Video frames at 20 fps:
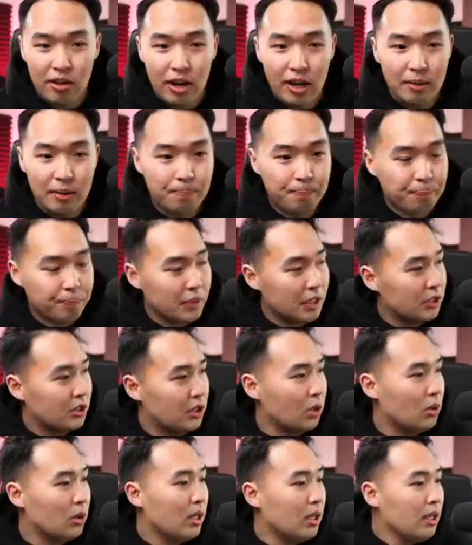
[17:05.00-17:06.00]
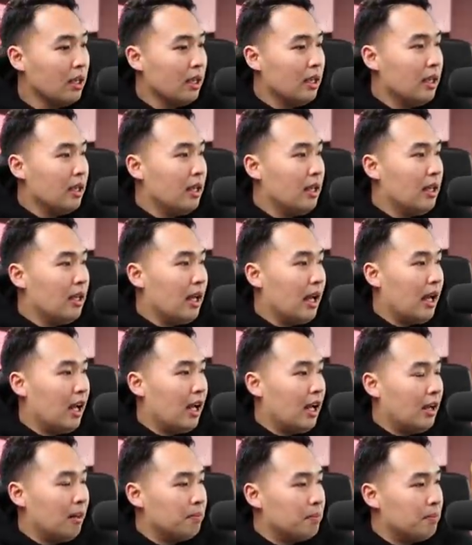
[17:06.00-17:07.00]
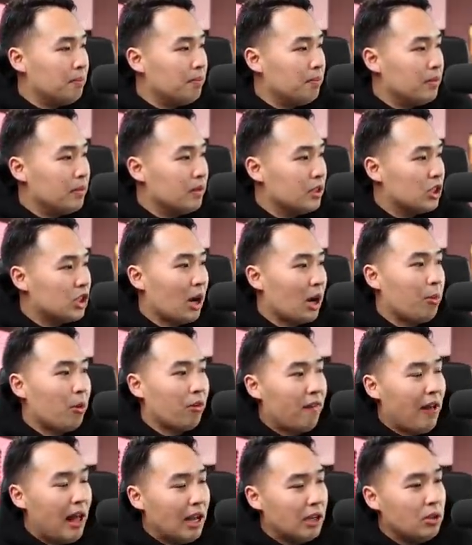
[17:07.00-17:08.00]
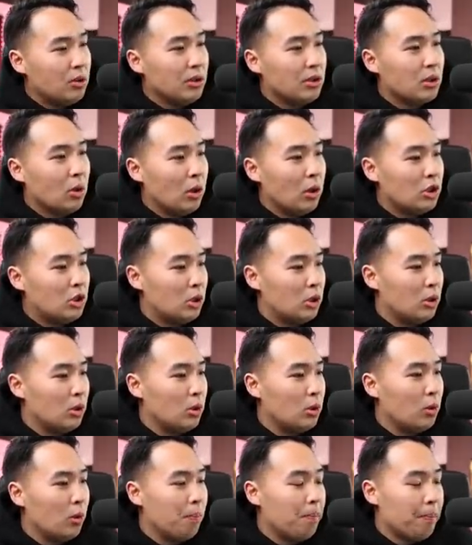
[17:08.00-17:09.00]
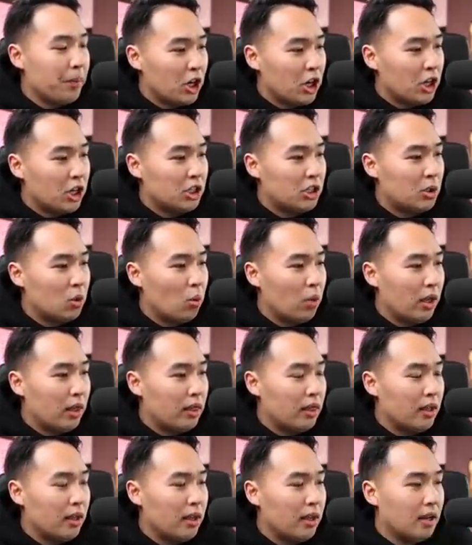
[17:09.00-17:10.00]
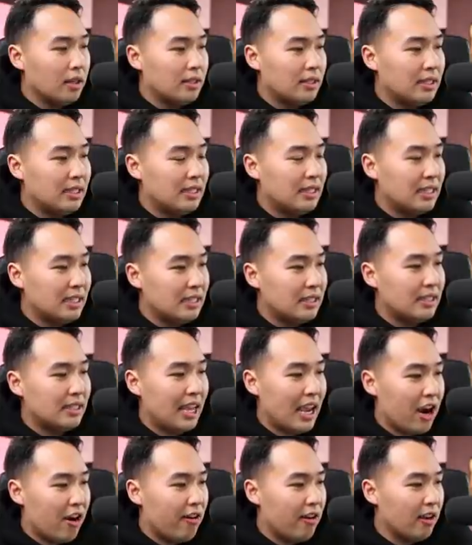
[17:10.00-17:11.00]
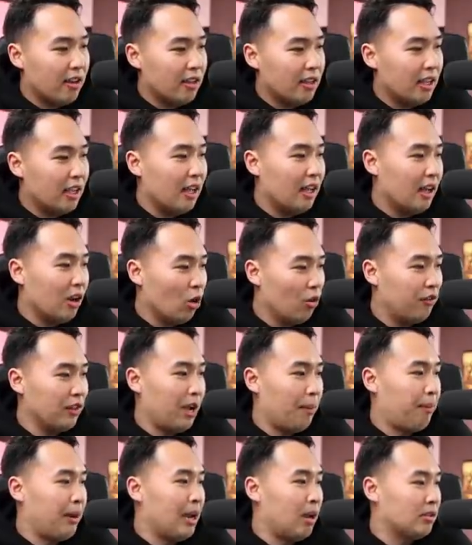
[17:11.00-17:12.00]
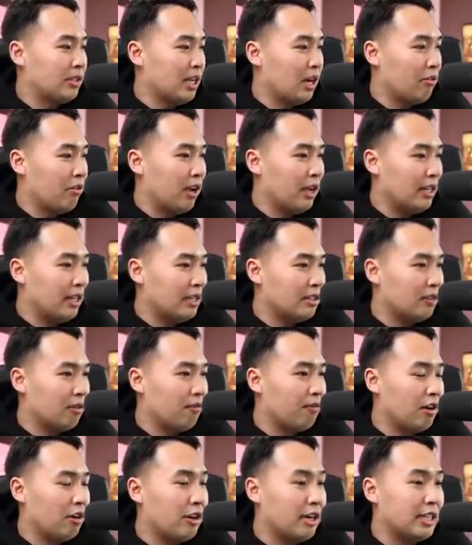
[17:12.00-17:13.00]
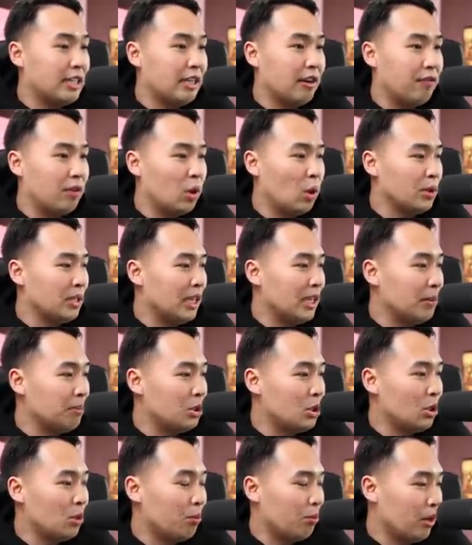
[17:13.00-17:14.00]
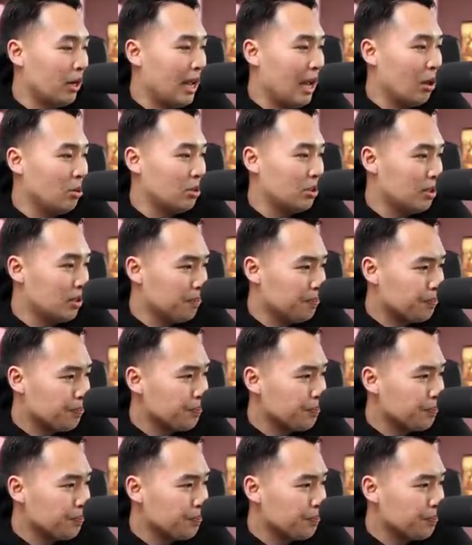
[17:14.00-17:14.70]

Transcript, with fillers: All right. So um, Starboard Value is going to merge with uh, Cyxtera. Hopefully, I pronounced that right. That's a very difficult name to pronounce.